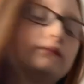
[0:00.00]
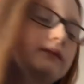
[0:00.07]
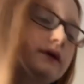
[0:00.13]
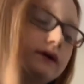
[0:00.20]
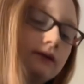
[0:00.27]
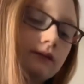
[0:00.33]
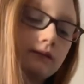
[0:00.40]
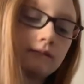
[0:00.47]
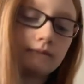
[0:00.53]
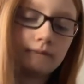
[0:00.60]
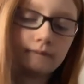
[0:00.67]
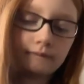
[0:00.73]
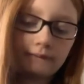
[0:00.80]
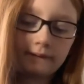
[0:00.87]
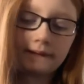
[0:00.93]
Yeah.
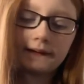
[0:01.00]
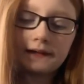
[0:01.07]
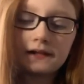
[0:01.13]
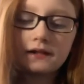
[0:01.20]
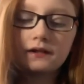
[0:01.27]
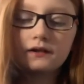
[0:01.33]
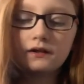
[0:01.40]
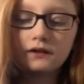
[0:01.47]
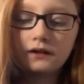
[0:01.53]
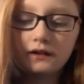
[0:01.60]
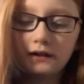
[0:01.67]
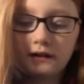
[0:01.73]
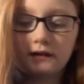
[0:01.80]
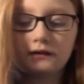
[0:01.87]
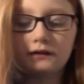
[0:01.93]

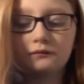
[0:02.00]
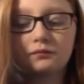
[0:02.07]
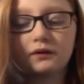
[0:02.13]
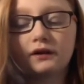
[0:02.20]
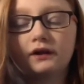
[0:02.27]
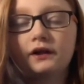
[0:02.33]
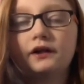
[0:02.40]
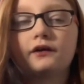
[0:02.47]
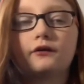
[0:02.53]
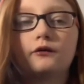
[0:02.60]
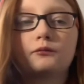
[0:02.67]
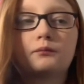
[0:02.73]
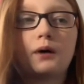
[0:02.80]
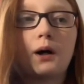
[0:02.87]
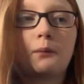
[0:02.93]
And bringing
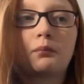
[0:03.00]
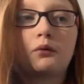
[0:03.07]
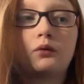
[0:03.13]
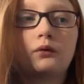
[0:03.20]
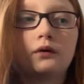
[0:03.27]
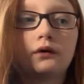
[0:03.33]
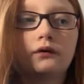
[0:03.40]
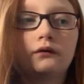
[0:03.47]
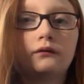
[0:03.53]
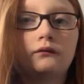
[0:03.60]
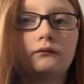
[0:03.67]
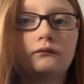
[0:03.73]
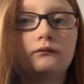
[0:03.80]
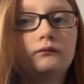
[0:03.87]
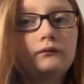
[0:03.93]
your own popcorn.
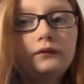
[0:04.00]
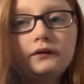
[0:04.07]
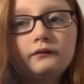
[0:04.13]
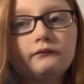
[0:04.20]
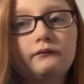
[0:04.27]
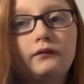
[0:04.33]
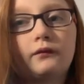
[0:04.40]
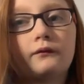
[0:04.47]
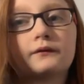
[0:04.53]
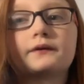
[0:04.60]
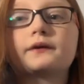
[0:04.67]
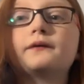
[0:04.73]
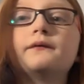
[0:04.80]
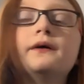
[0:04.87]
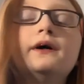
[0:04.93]

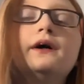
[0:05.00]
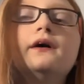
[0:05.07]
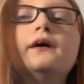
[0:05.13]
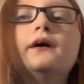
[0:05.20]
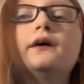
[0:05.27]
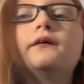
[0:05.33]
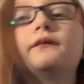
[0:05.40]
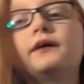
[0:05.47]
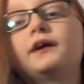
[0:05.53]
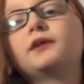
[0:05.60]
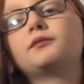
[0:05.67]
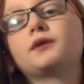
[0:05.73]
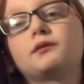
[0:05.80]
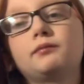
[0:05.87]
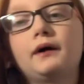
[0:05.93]
Also, you'll
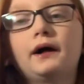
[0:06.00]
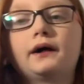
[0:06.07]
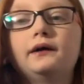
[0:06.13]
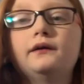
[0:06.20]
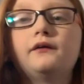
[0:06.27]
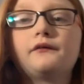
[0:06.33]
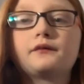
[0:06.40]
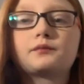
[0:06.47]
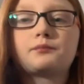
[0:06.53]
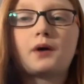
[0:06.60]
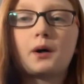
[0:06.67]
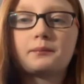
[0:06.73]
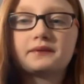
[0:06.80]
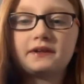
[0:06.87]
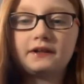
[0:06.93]
need a big bag. You know those
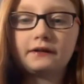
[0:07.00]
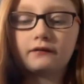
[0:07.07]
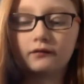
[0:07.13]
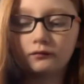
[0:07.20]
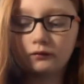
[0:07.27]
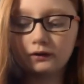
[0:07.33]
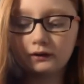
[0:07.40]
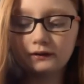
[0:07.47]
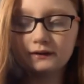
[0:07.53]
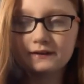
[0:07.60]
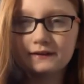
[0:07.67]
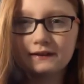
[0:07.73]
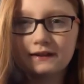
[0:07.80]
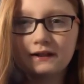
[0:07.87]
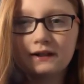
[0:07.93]
Pop Secret ones?
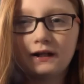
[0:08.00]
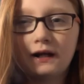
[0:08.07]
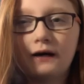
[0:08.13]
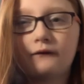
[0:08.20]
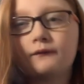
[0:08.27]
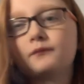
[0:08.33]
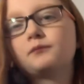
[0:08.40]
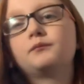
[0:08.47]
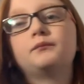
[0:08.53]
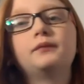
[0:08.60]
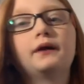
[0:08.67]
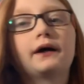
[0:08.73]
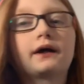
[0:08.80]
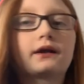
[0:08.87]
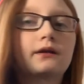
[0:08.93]
How,
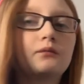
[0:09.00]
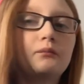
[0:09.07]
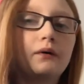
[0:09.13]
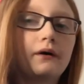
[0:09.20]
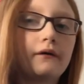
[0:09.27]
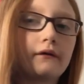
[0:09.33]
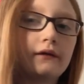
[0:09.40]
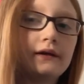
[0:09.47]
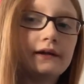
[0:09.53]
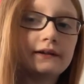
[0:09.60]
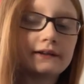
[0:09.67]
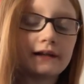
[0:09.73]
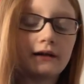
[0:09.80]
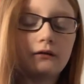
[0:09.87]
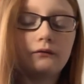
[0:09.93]
like, the butter
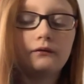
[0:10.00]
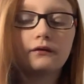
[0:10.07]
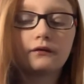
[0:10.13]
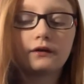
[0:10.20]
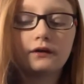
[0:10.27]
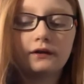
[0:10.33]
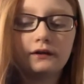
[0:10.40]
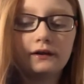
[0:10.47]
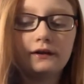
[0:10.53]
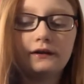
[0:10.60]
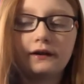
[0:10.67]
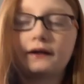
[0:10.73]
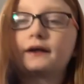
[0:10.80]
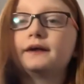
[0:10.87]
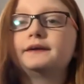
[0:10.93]
leaks out? You're going to
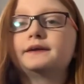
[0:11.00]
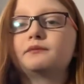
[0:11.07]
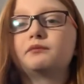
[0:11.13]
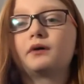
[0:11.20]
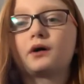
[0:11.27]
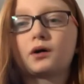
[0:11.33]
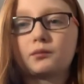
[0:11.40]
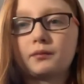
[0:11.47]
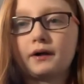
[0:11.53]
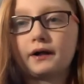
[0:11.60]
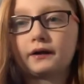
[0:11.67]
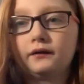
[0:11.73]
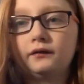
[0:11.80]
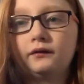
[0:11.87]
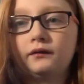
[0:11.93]
need, like, a Ziploc
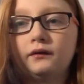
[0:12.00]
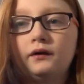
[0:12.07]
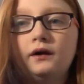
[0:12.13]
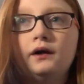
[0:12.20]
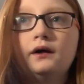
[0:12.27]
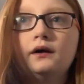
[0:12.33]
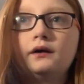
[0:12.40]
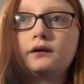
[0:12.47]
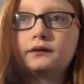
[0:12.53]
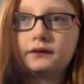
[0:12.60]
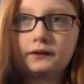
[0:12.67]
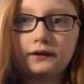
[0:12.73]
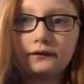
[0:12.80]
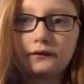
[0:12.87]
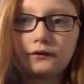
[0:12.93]
bag.
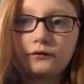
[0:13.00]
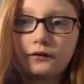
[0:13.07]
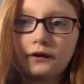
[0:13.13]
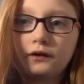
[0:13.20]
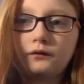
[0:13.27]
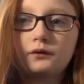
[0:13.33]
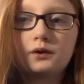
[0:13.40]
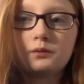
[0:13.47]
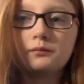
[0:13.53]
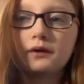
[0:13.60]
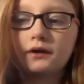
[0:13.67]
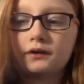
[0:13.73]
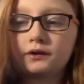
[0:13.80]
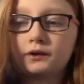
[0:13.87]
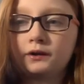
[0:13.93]
Because it doesn't crinkle too
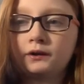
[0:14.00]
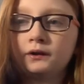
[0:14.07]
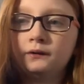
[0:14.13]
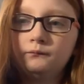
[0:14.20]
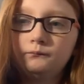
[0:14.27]
much.